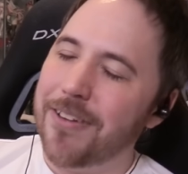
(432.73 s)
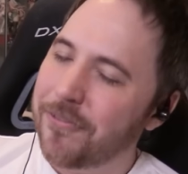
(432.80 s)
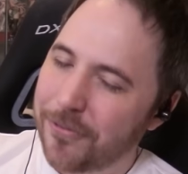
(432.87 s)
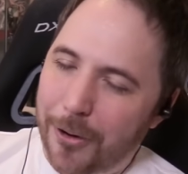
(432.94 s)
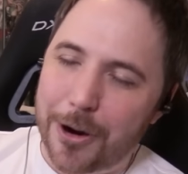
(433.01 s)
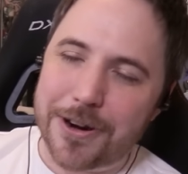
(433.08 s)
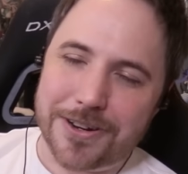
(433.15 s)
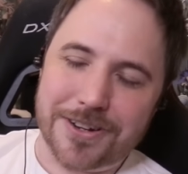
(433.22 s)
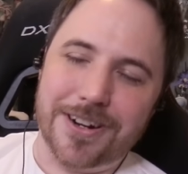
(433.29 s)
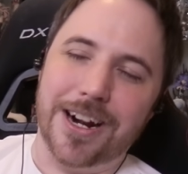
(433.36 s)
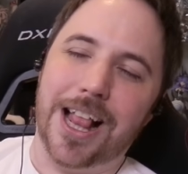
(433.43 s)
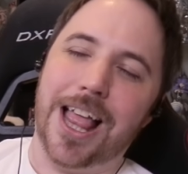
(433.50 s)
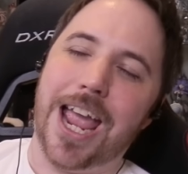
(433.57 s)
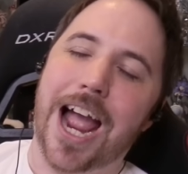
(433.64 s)

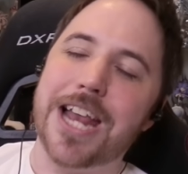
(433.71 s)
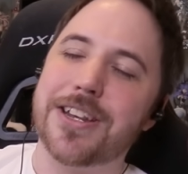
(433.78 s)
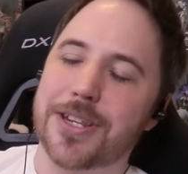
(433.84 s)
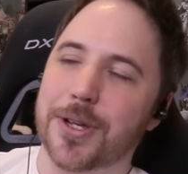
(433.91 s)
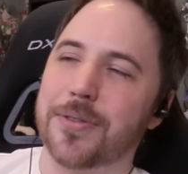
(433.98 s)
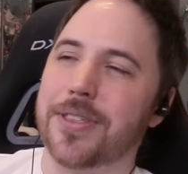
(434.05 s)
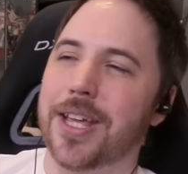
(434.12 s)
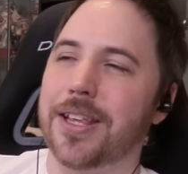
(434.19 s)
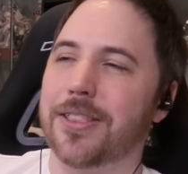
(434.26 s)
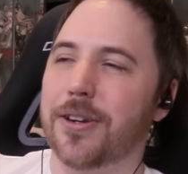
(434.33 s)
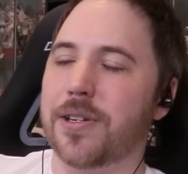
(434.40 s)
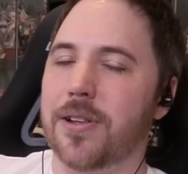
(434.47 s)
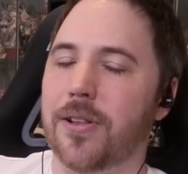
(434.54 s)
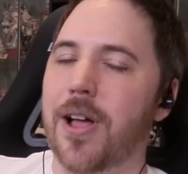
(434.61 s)
Unfortunately, I do think
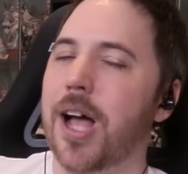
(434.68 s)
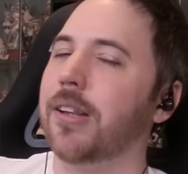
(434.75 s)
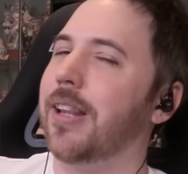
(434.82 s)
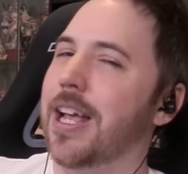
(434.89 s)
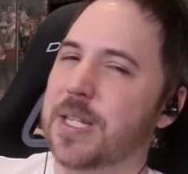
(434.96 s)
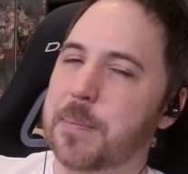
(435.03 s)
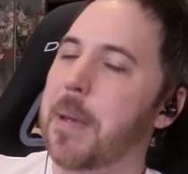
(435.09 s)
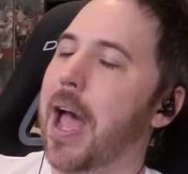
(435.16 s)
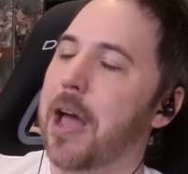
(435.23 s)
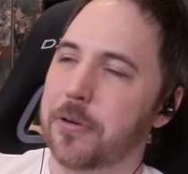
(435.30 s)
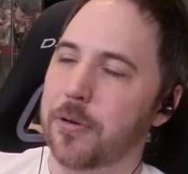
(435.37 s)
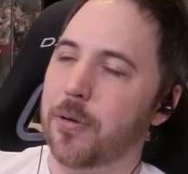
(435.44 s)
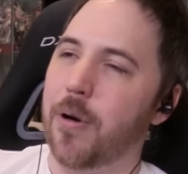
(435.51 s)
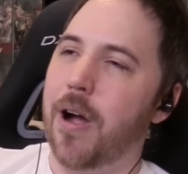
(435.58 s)
there's a lot less
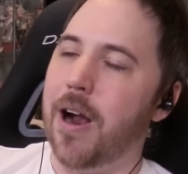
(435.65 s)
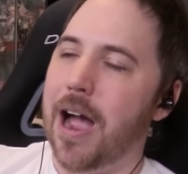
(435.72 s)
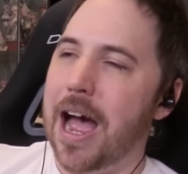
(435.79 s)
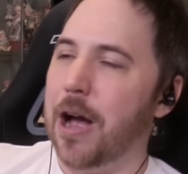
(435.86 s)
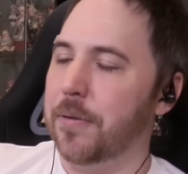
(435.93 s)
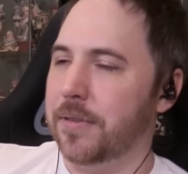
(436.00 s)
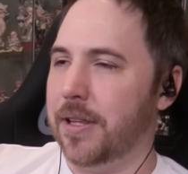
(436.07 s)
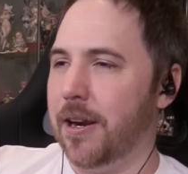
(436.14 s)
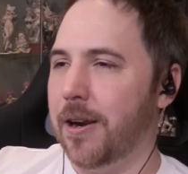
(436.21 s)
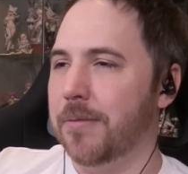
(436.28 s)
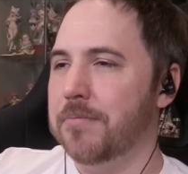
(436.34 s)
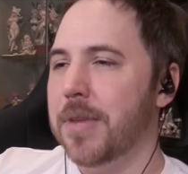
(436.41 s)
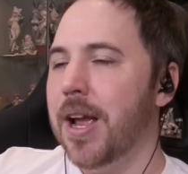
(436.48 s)
patteru out there.